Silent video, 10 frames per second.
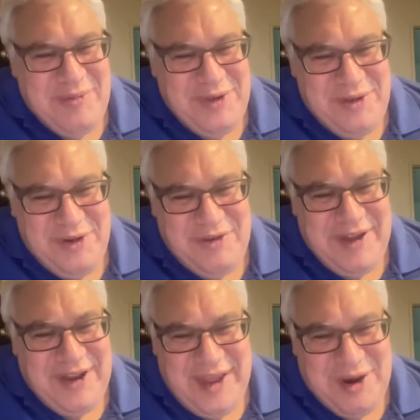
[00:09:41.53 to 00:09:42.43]
You know, you
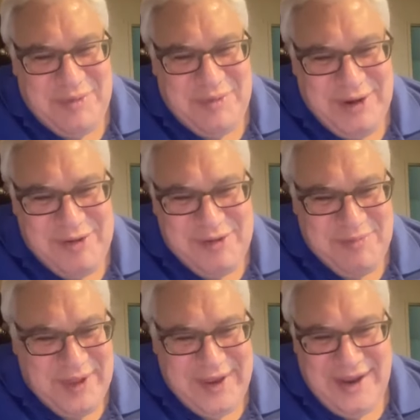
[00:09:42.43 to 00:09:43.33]
got a lot of players that have
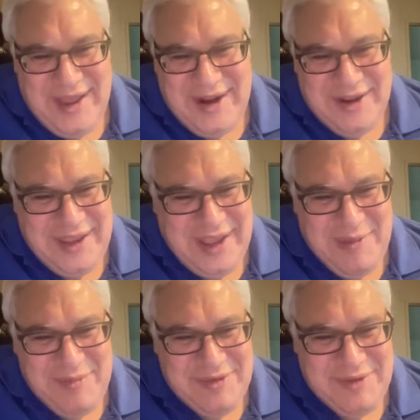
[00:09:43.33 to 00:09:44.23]
played a lot of
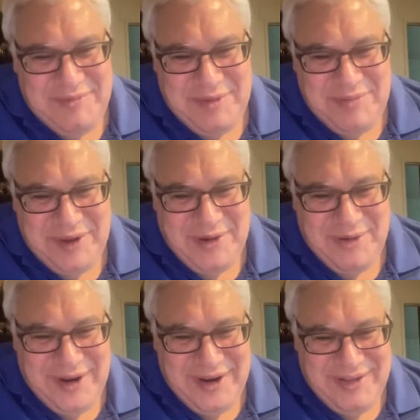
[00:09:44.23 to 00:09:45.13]
games in big
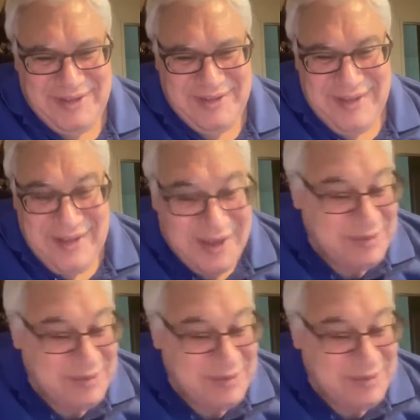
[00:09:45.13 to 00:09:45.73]
arenas. I'm